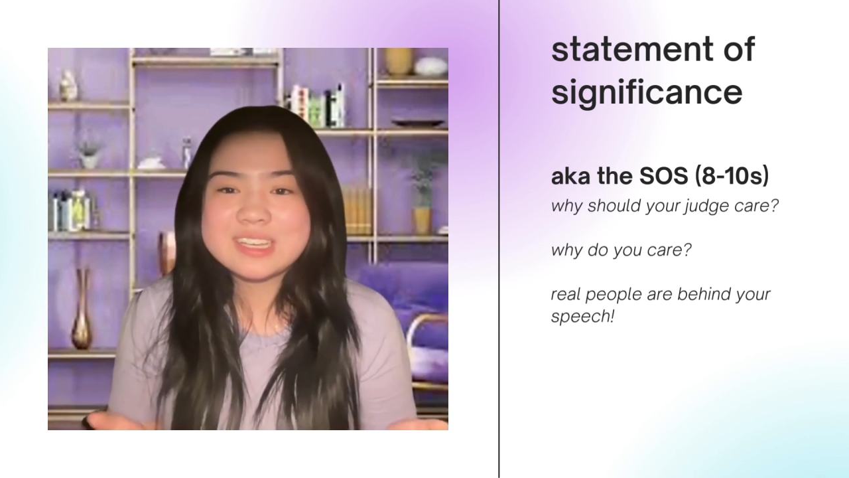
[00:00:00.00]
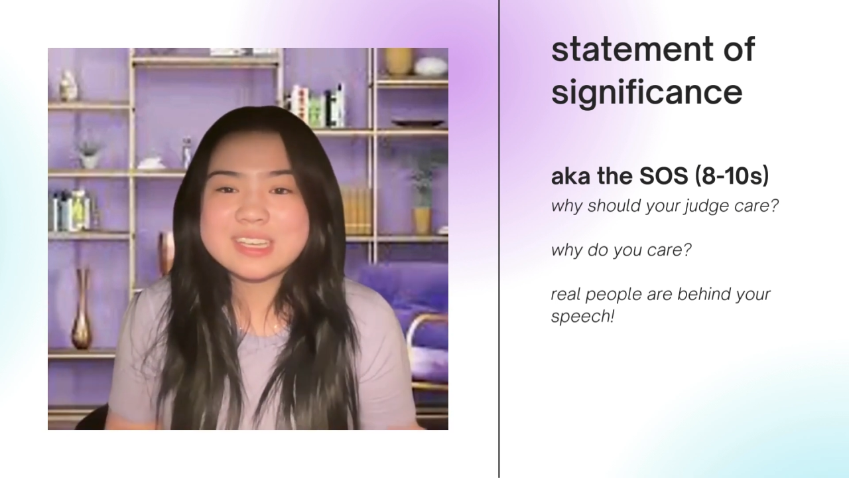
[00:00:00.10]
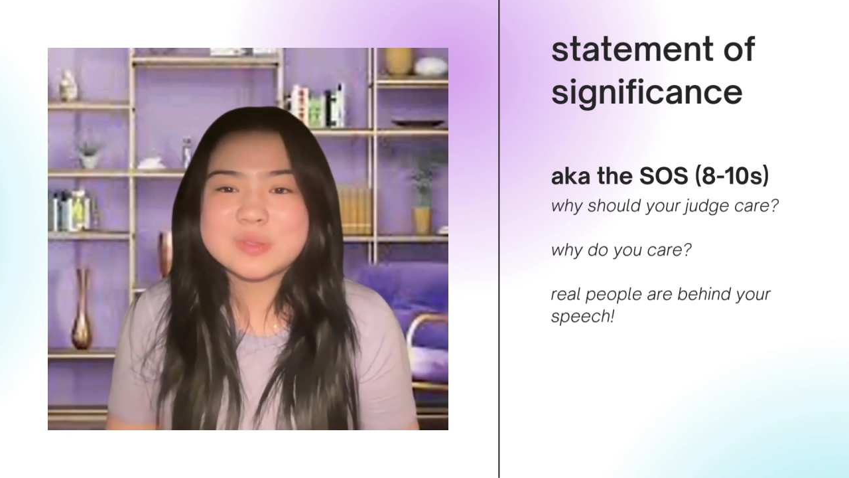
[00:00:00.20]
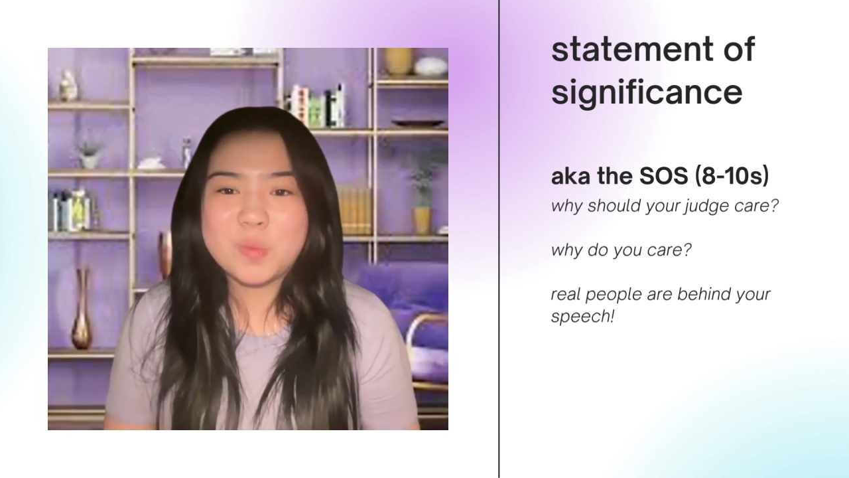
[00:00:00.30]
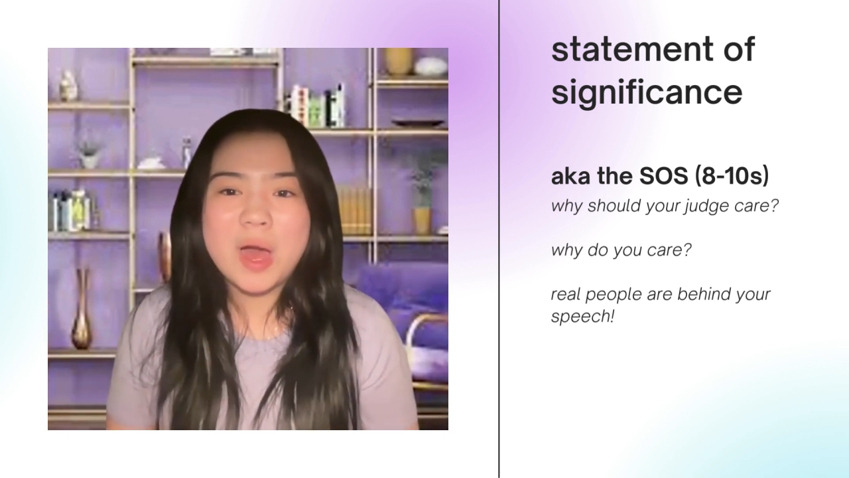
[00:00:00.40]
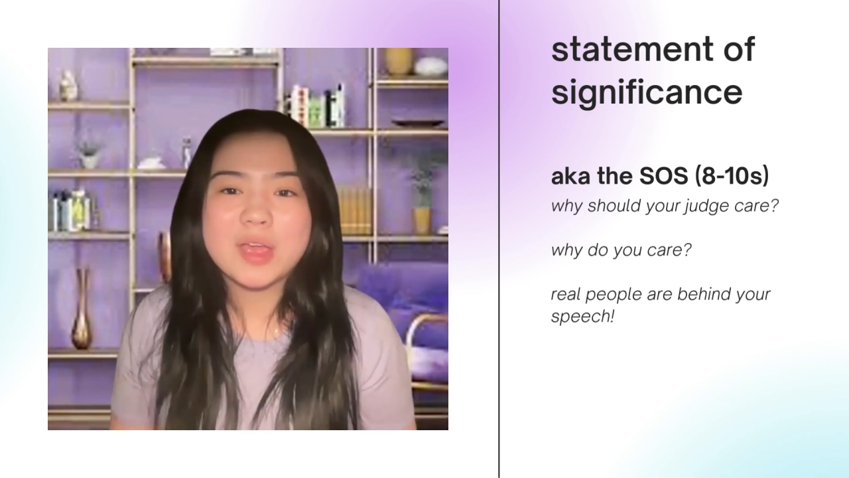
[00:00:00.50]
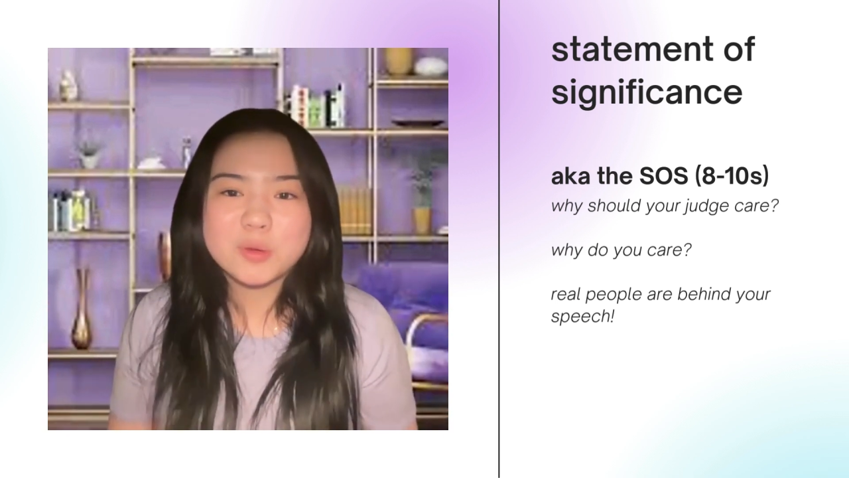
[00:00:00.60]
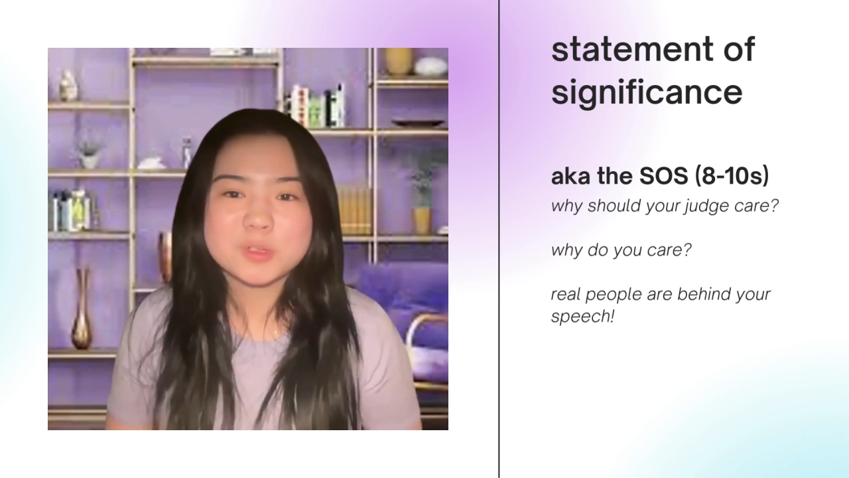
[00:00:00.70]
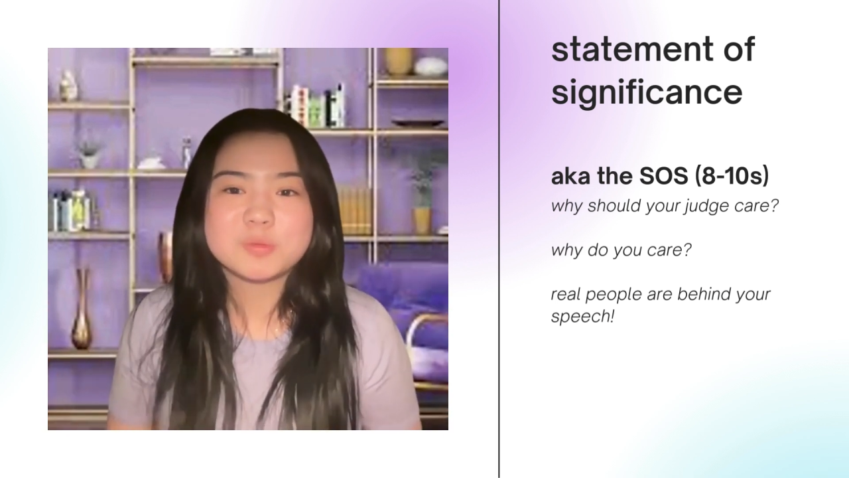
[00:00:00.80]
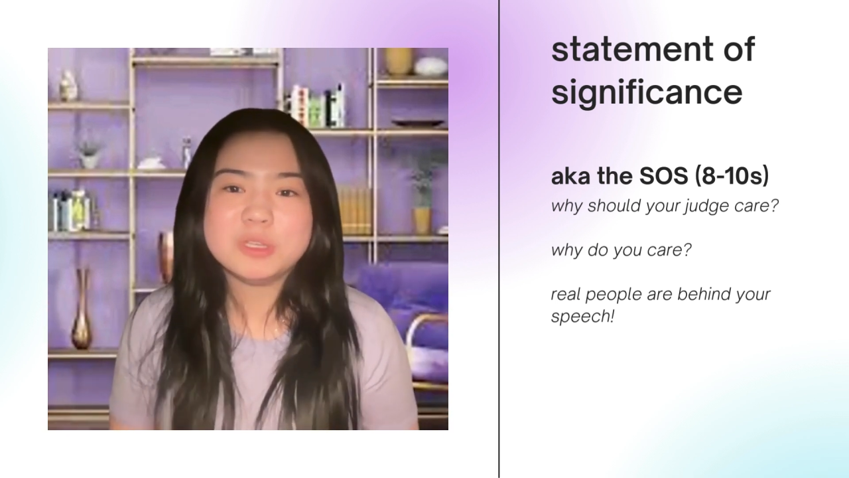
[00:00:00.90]
is why
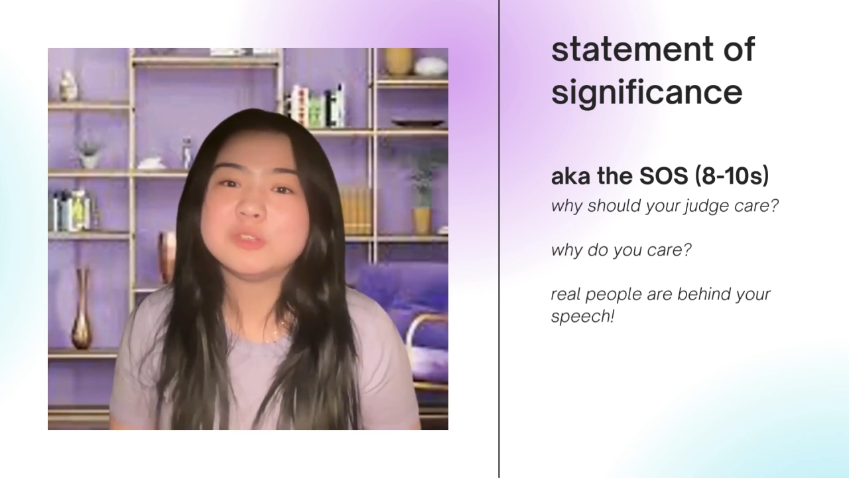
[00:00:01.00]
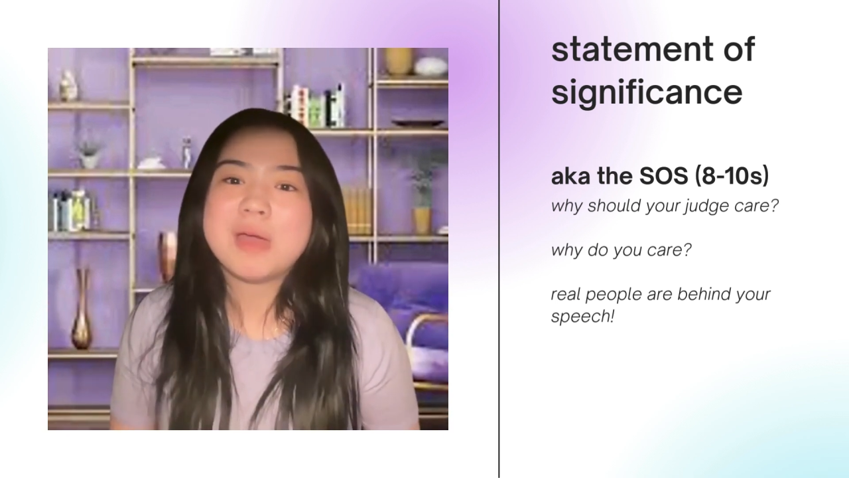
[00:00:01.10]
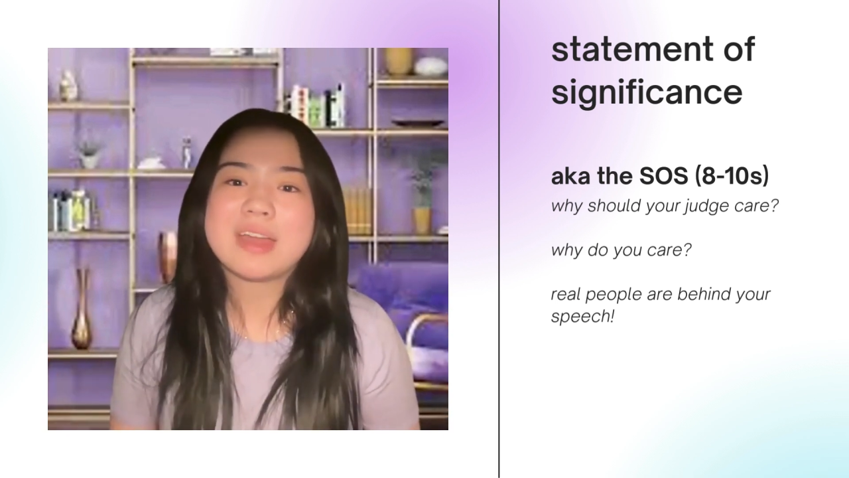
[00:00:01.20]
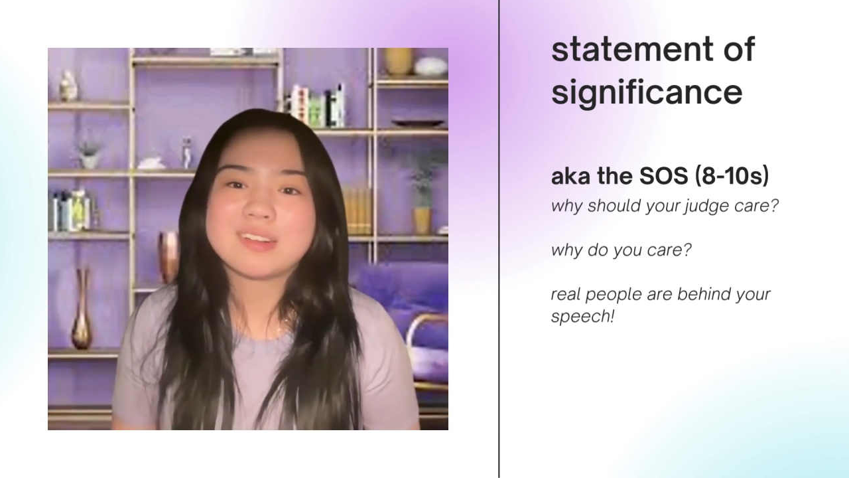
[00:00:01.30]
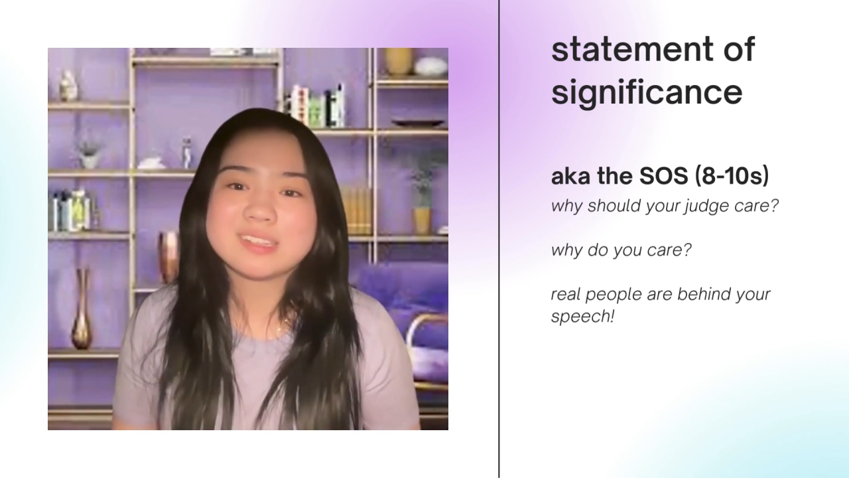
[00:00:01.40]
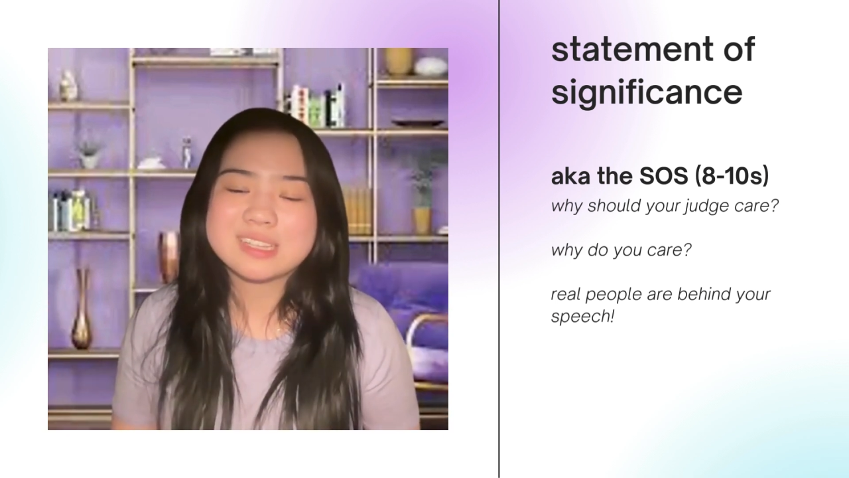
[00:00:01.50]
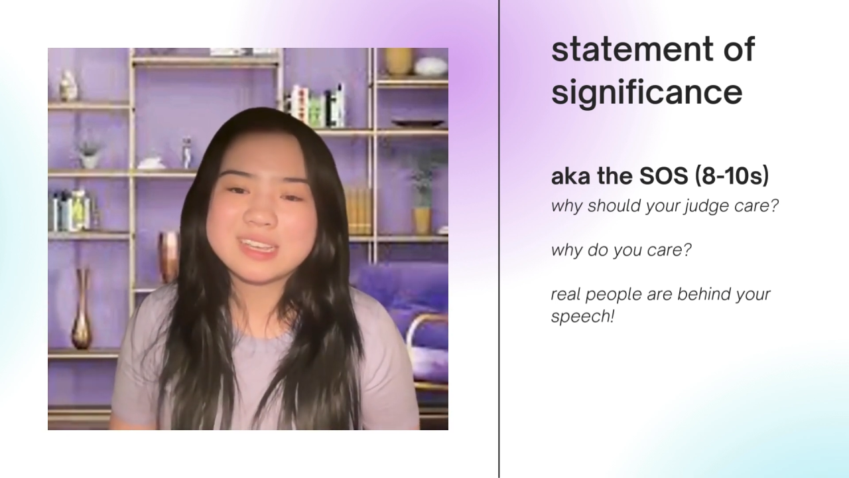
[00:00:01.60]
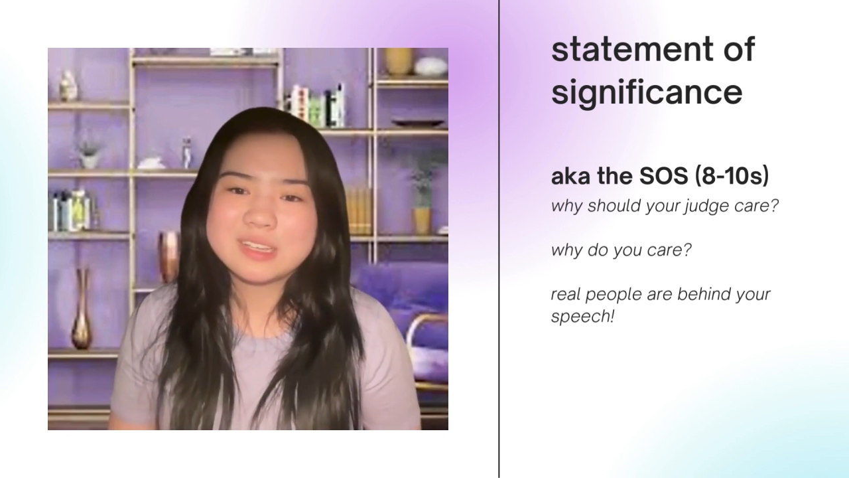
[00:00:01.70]
your speech matters,